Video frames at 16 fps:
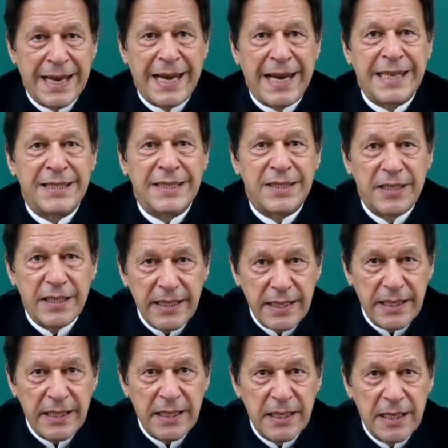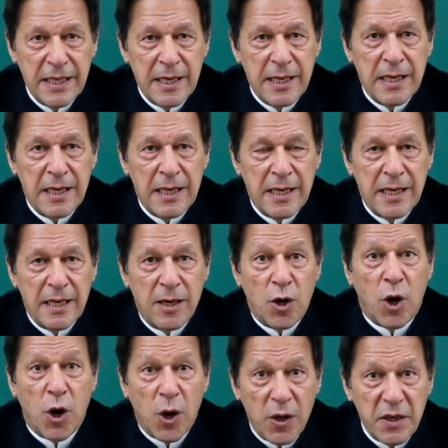And three,
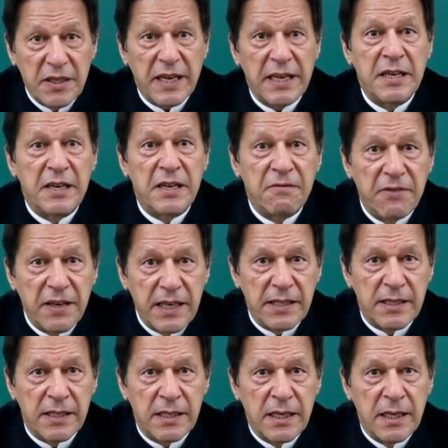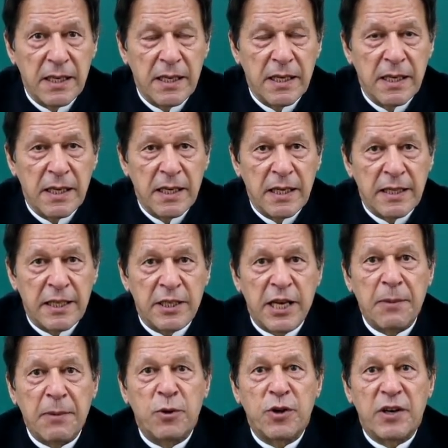halt and reverse the
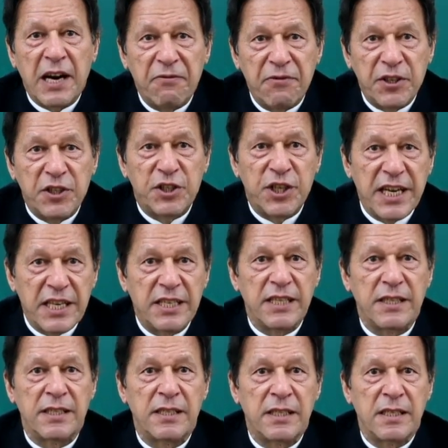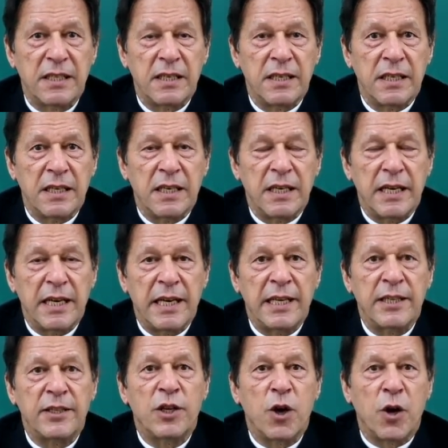demographic changes
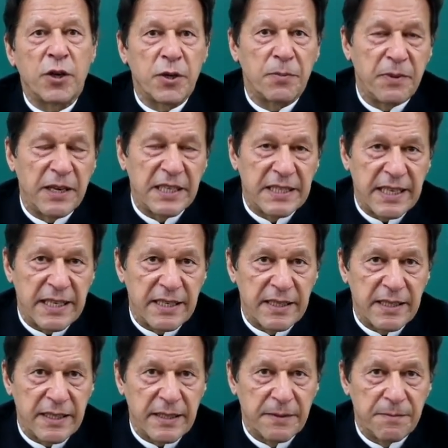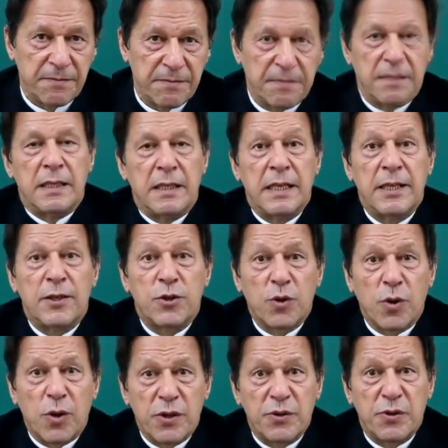in the occupied territory. It is
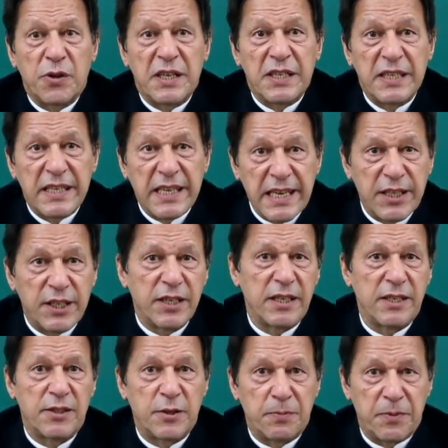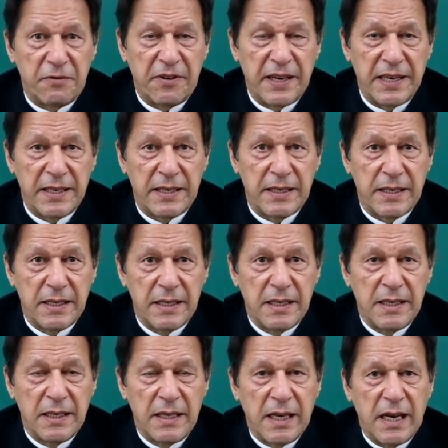also essential to prevent
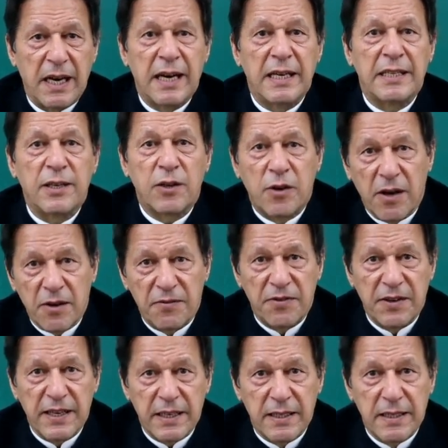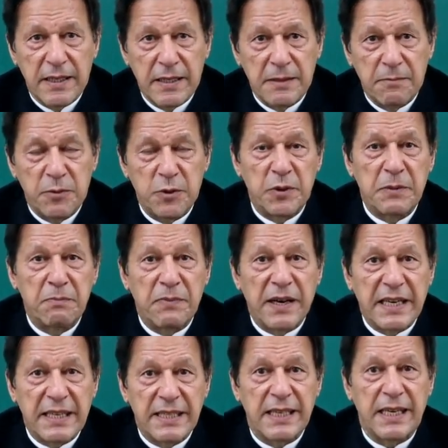another conflict between
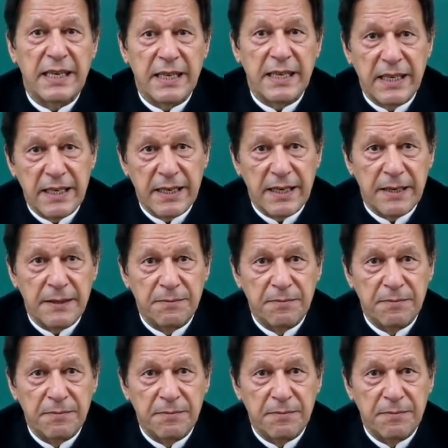Pakistan and India.